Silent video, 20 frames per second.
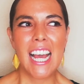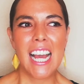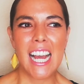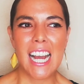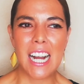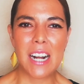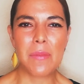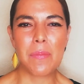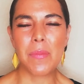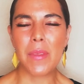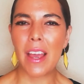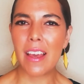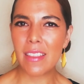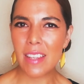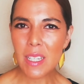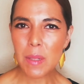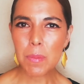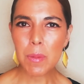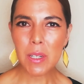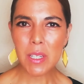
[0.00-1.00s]
At
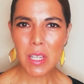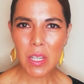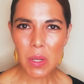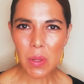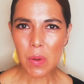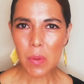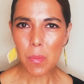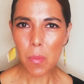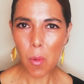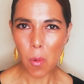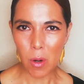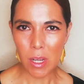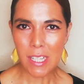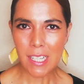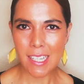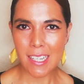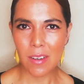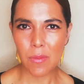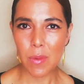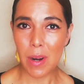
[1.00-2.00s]
this particular
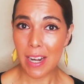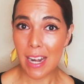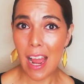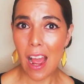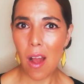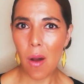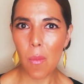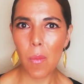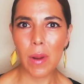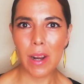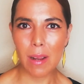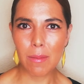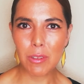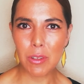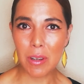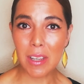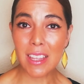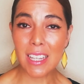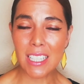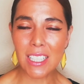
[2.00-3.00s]
point right now, when I'm
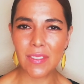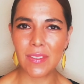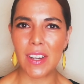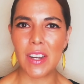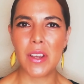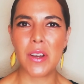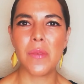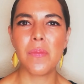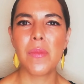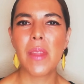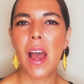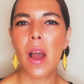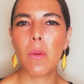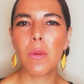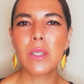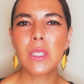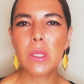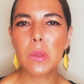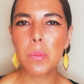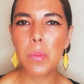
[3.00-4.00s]
doing this video, I
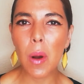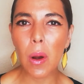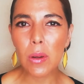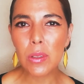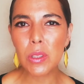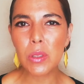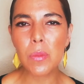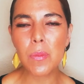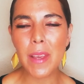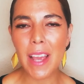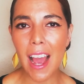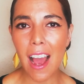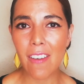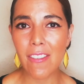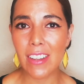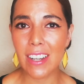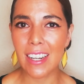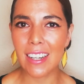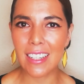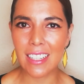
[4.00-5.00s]
was supposed to be
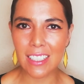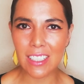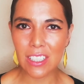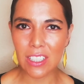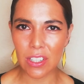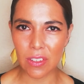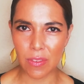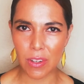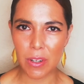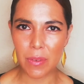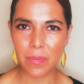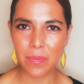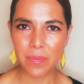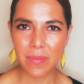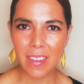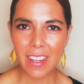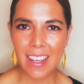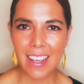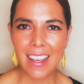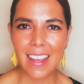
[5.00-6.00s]
having an interview.
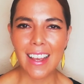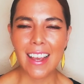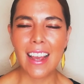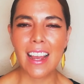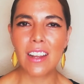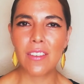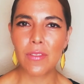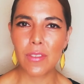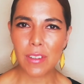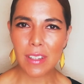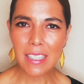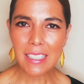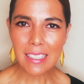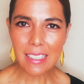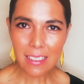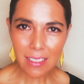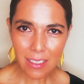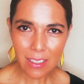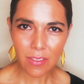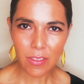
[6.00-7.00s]
And for this
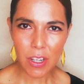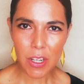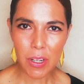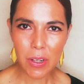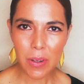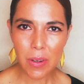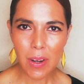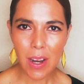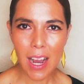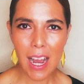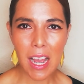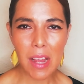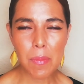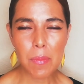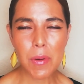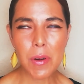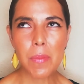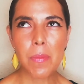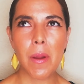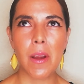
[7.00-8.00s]
interview, I
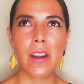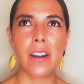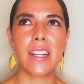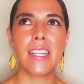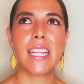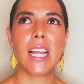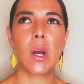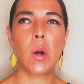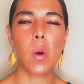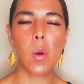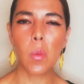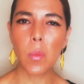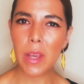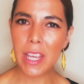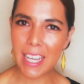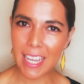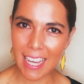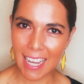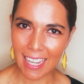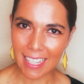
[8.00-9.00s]
prepared the whole
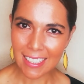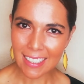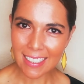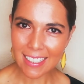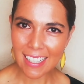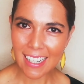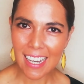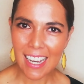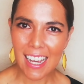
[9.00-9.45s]
weekend.